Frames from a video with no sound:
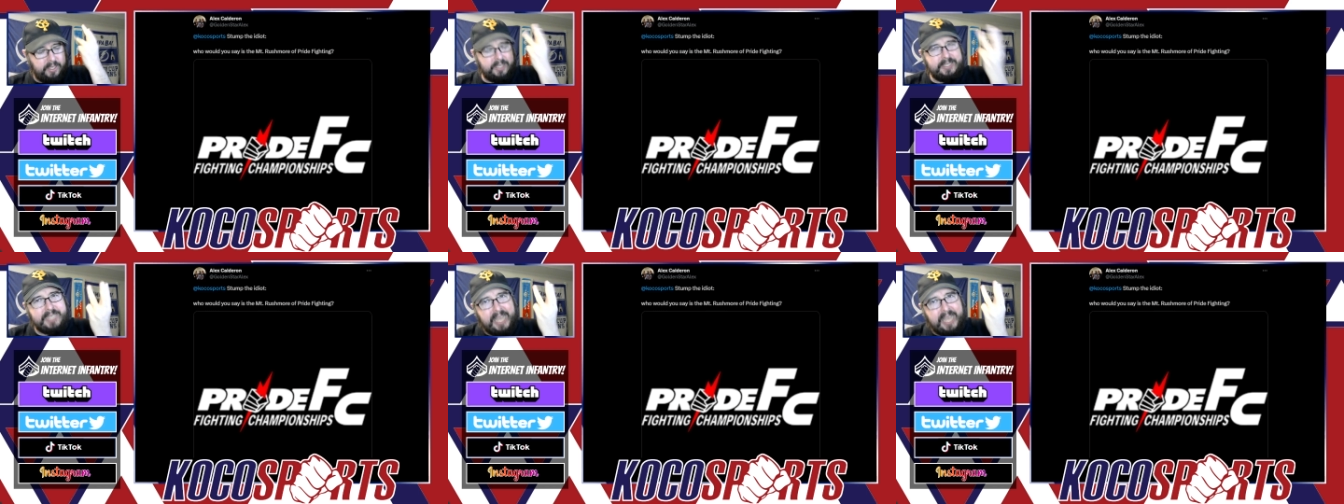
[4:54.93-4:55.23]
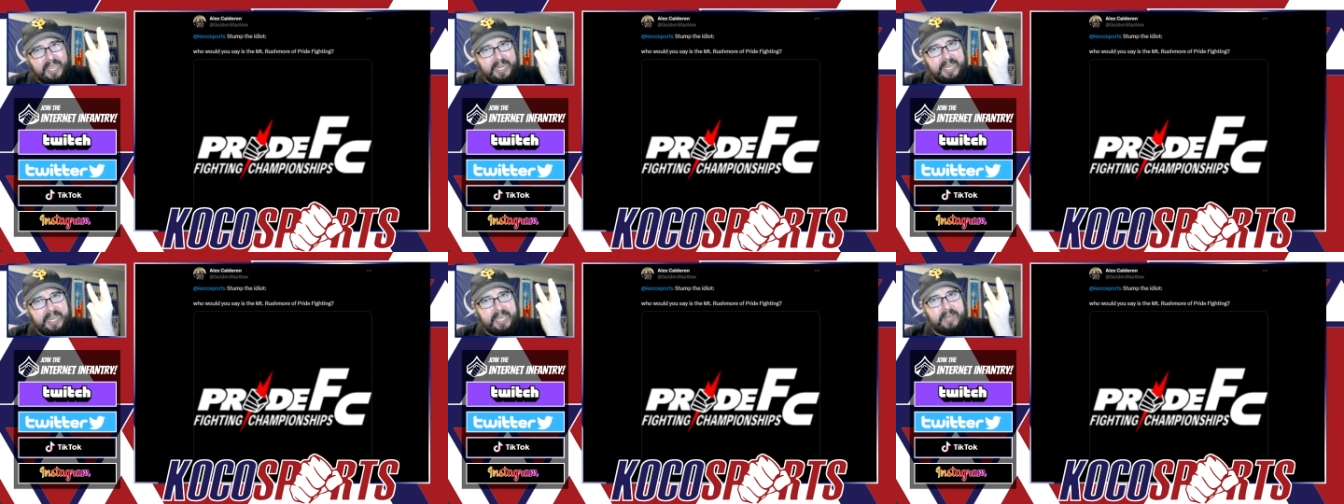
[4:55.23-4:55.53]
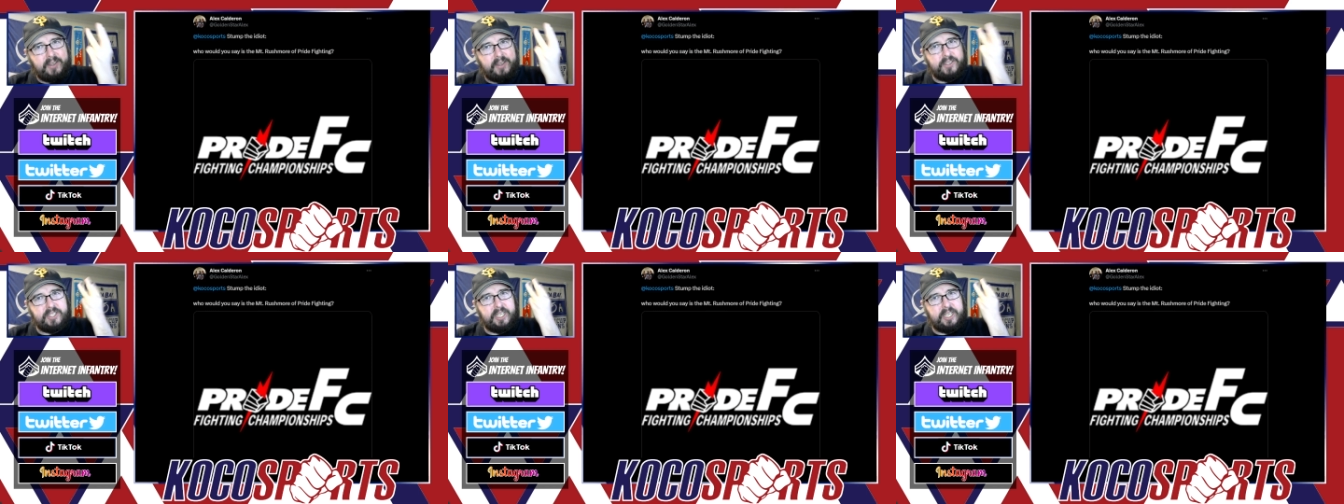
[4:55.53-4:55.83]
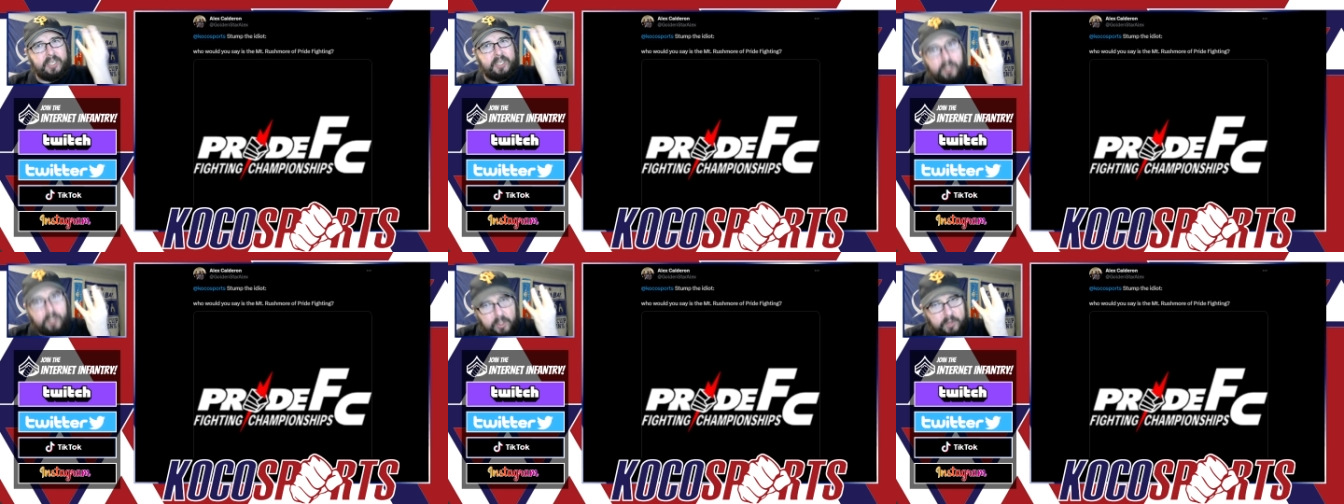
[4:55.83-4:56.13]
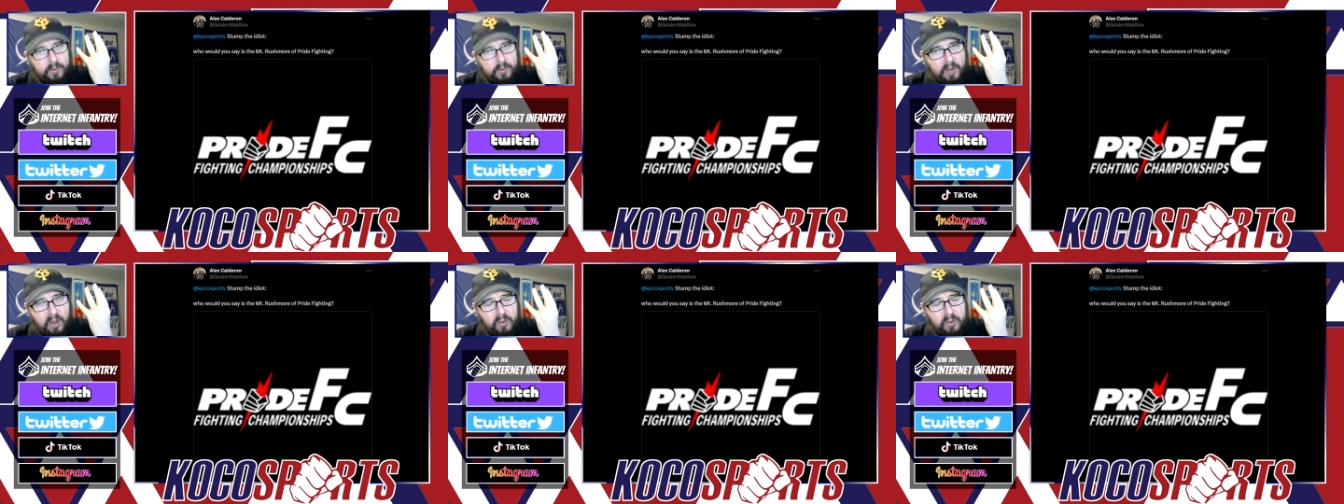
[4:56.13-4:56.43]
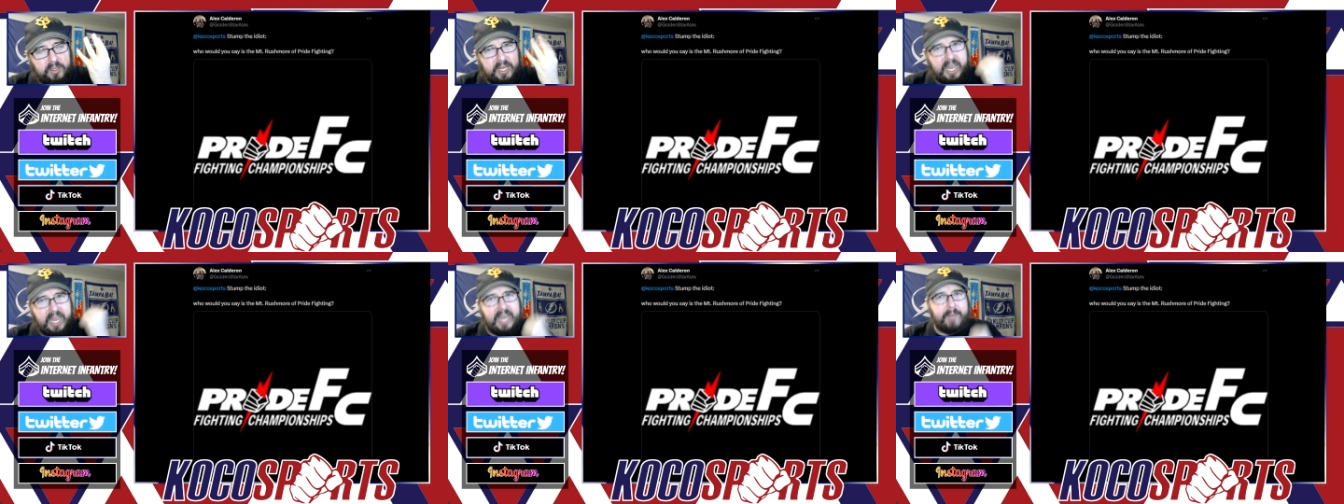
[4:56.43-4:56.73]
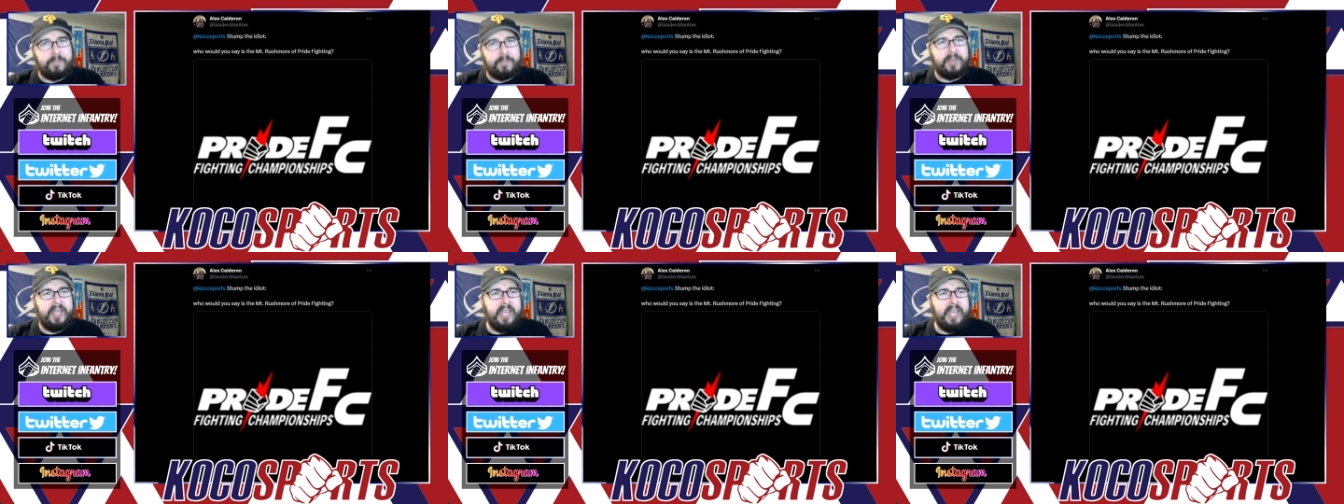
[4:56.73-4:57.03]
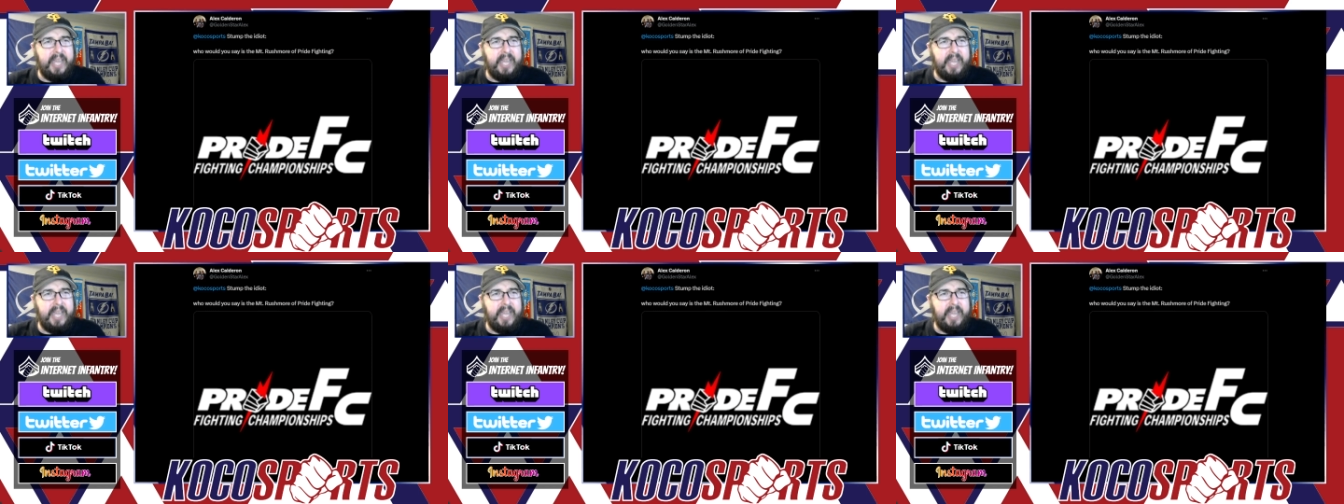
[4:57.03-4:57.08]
Dan Henderson, Cro Cop,